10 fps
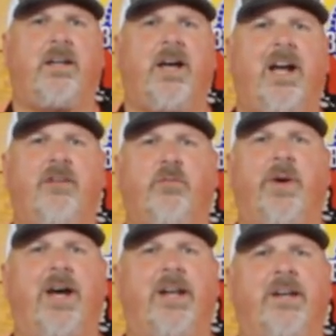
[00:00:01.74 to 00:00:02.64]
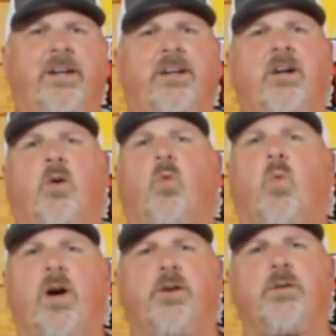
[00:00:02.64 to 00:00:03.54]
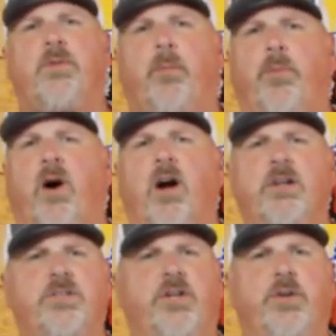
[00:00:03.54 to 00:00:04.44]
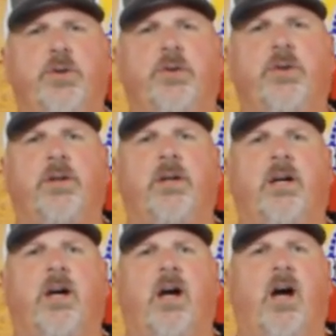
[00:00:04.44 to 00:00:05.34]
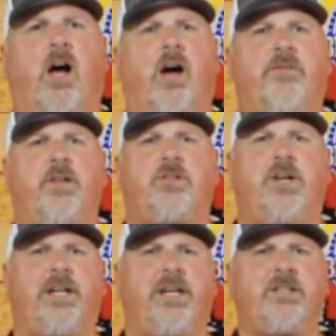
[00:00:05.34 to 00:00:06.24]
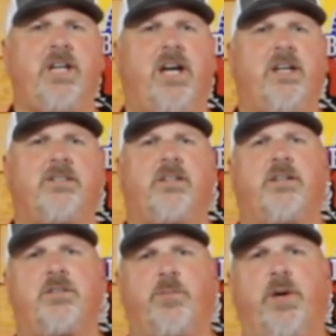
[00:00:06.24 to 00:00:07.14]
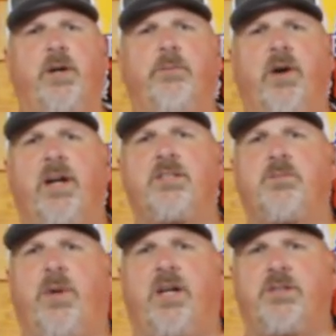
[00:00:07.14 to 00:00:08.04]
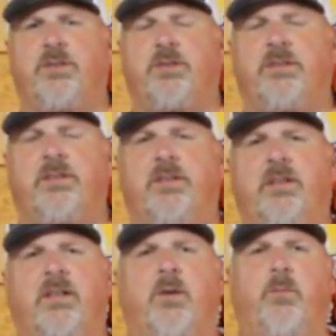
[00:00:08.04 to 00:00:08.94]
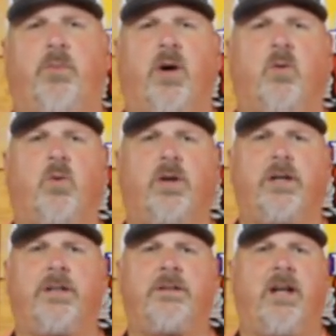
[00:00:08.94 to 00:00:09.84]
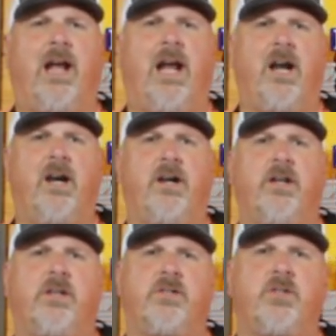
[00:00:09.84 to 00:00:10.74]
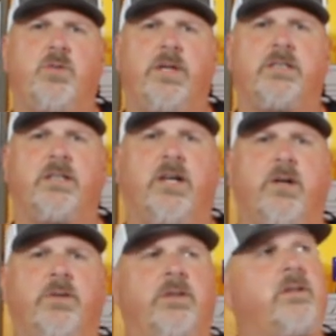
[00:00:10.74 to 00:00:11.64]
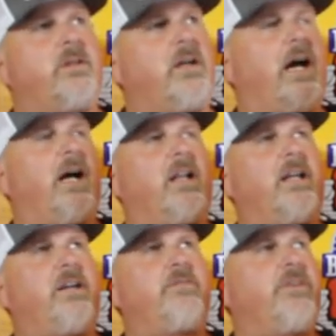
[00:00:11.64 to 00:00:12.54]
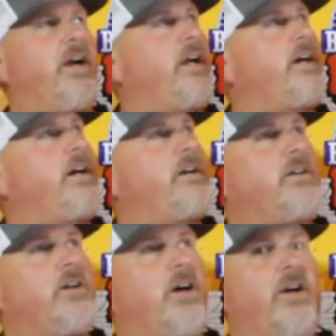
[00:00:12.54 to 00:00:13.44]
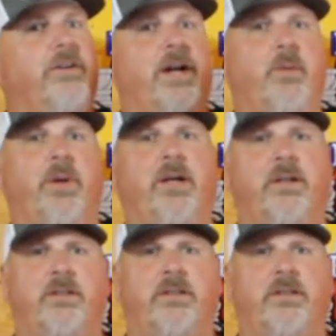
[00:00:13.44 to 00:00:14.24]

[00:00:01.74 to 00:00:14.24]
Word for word: Hey everybody, welcome to part two of the Drinking Jays Spring Break Special. Part one aired two weeks ago. I'll leave a uh, card right up here